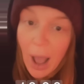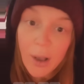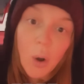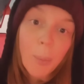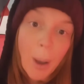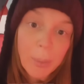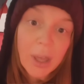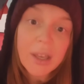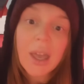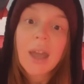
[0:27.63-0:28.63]
I go
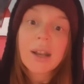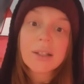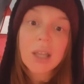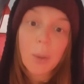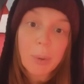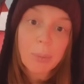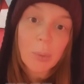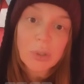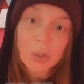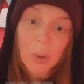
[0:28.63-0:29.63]
public and I tell people
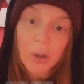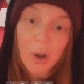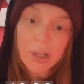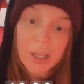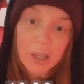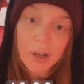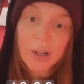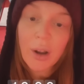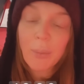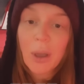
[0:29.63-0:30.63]
what's going on here
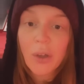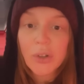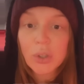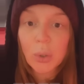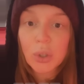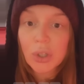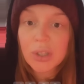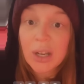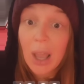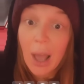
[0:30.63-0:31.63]
and on my other
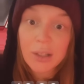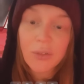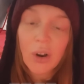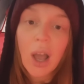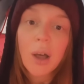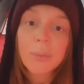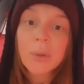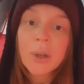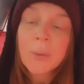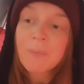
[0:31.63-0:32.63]
socials, and I ask for help.
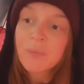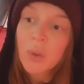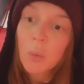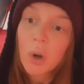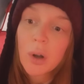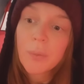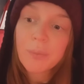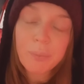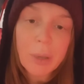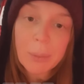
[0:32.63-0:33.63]
Well,
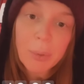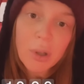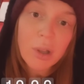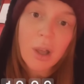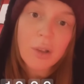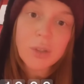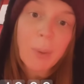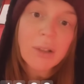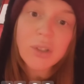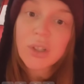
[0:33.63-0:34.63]

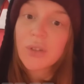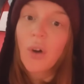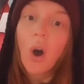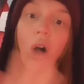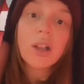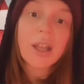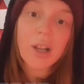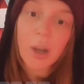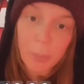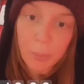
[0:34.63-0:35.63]
sponsors of all
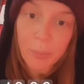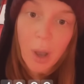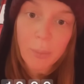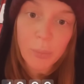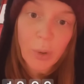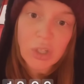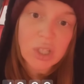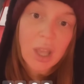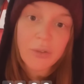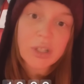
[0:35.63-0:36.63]
income
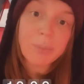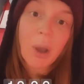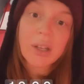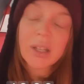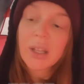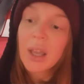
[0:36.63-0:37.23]
ranges have responded.